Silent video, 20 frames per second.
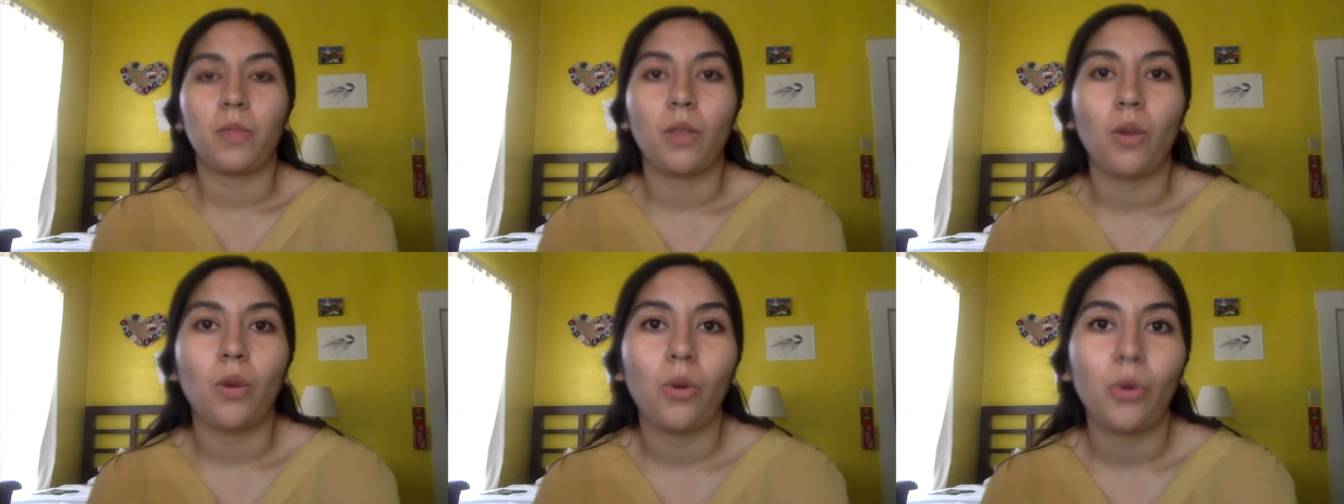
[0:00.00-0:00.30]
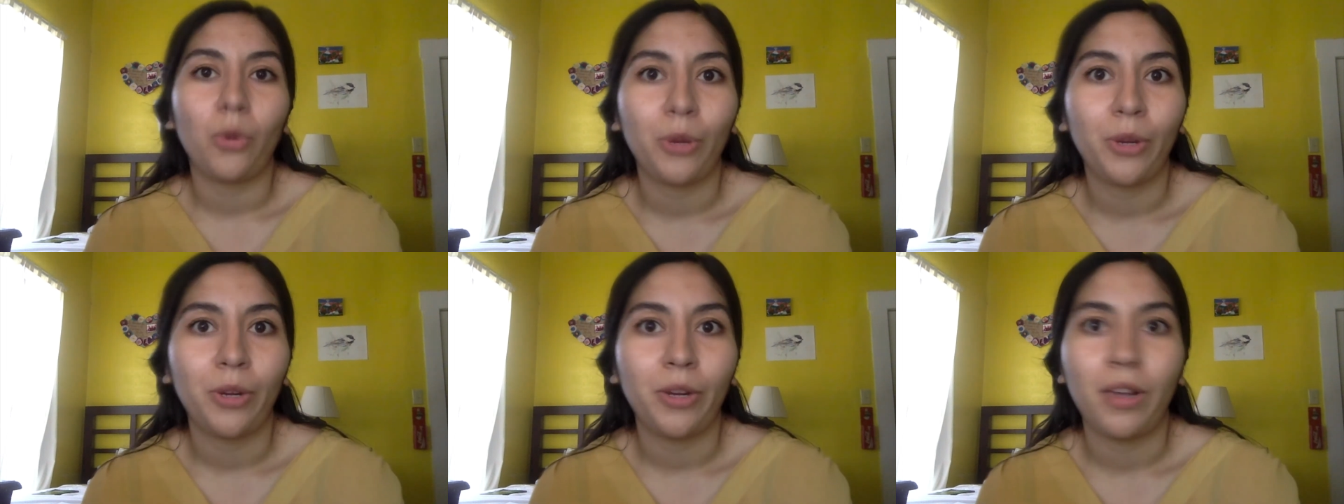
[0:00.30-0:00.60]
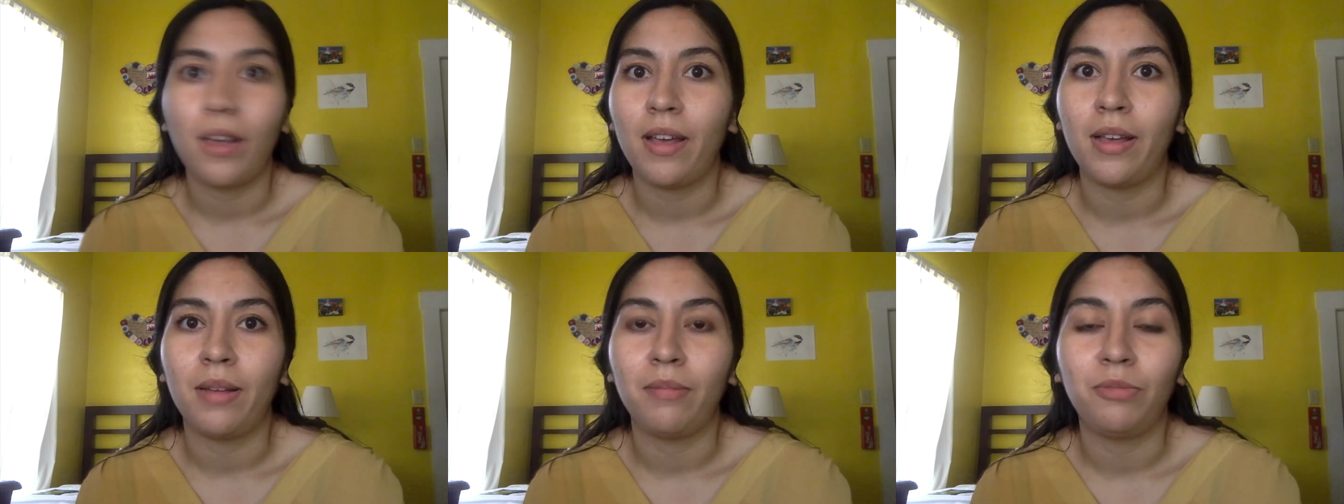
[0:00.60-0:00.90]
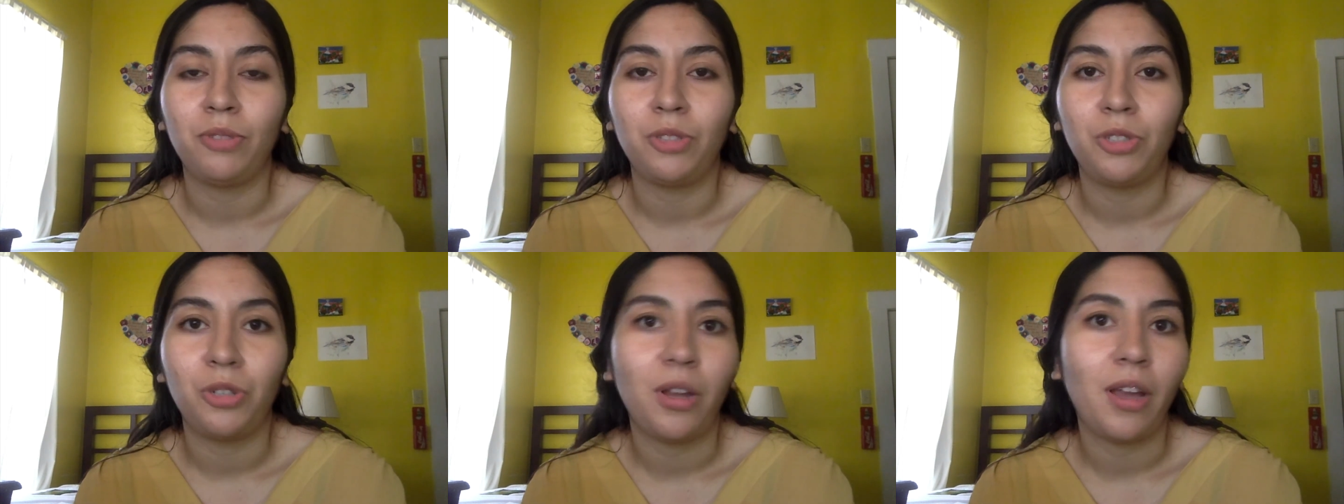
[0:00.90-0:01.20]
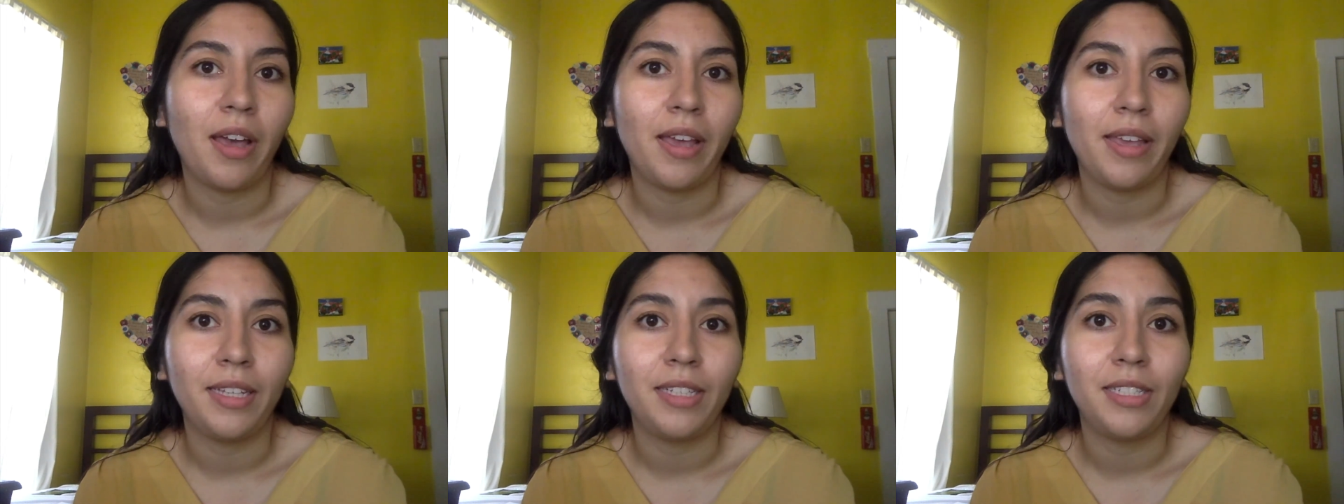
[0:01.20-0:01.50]
or
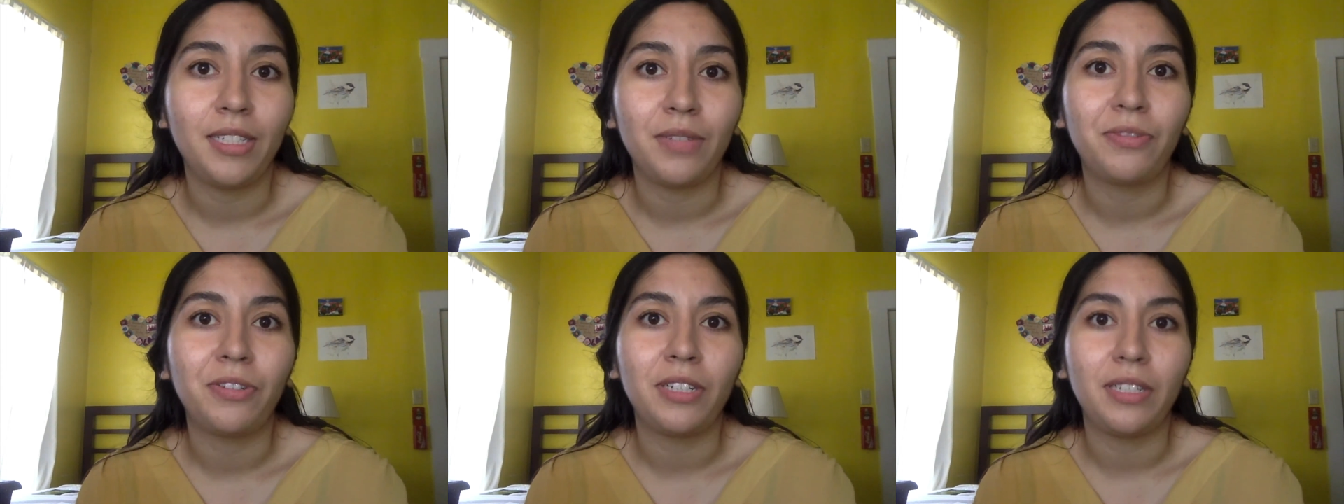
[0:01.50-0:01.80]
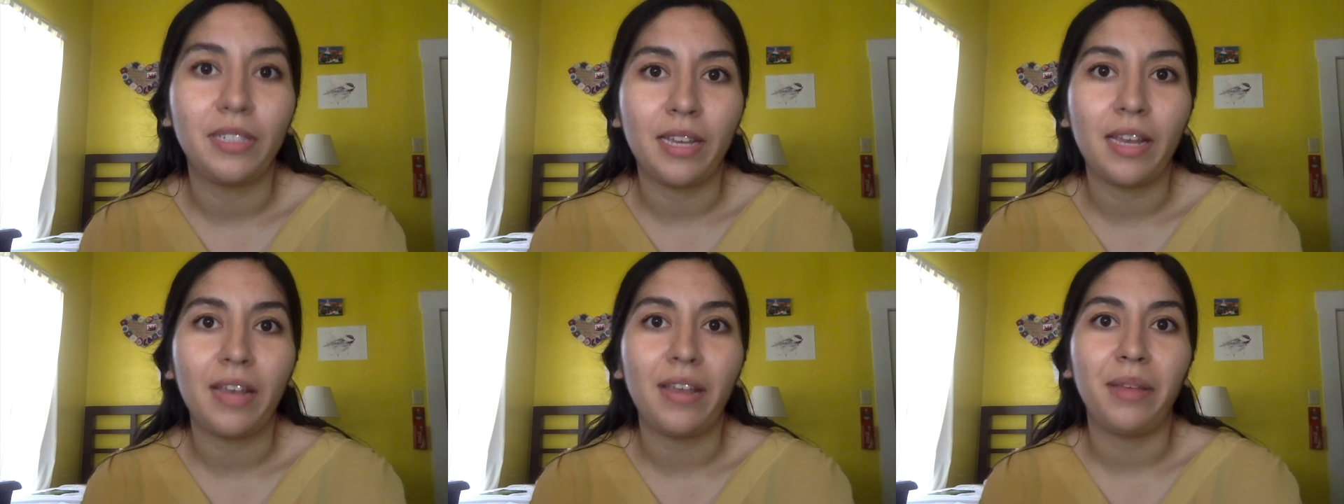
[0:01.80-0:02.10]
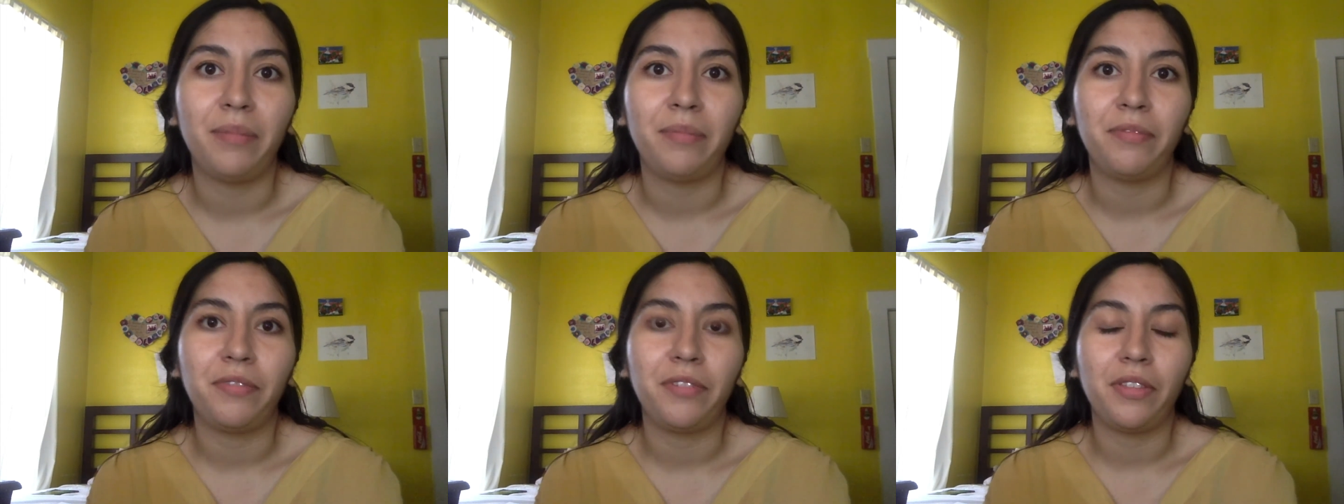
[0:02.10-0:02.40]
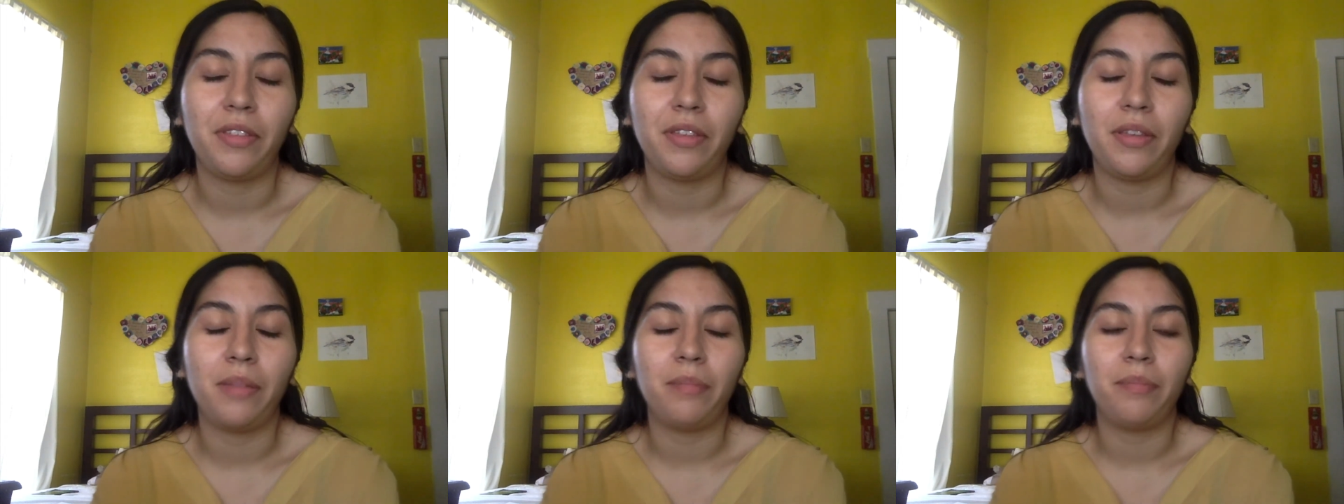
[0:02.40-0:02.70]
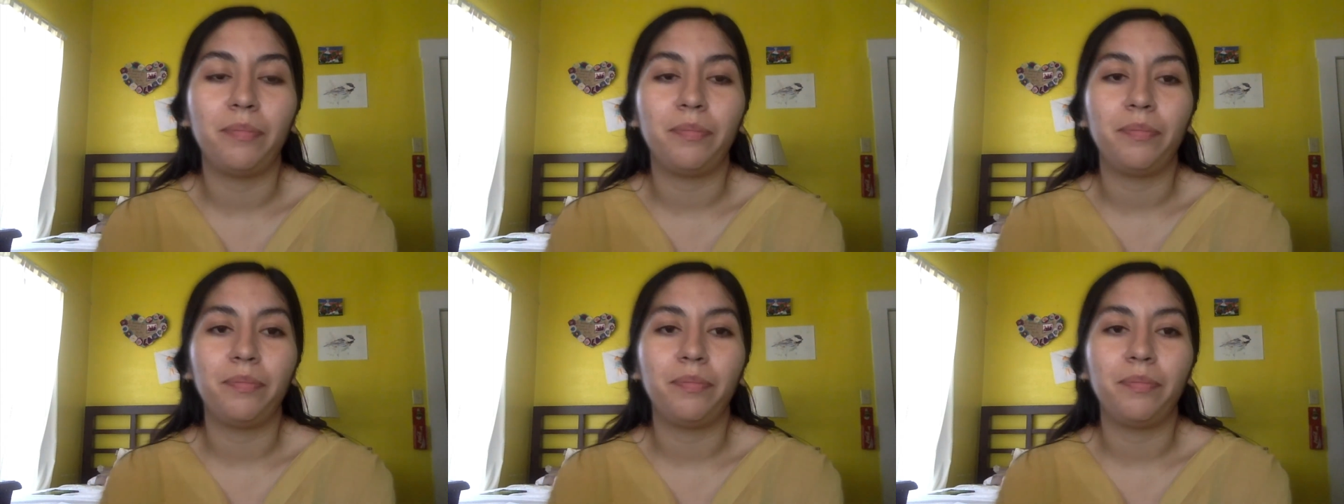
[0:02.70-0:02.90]
try a different time for them.